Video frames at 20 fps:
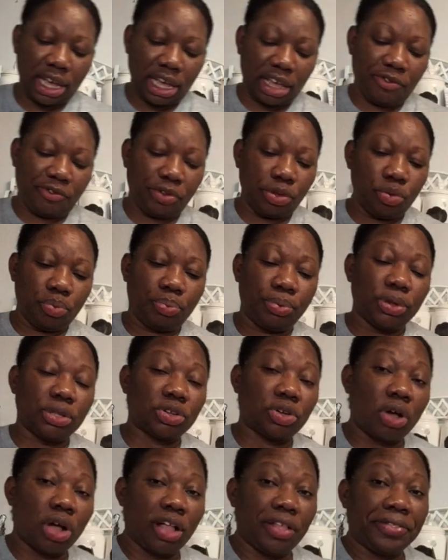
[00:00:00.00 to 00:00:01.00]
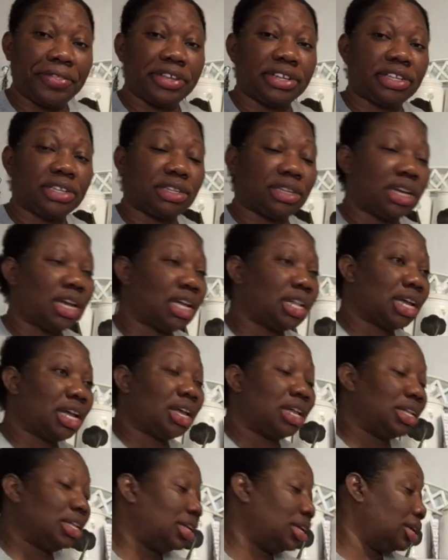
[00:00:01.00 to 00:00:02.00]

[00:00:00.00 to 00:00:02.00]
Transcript: if you put all this together,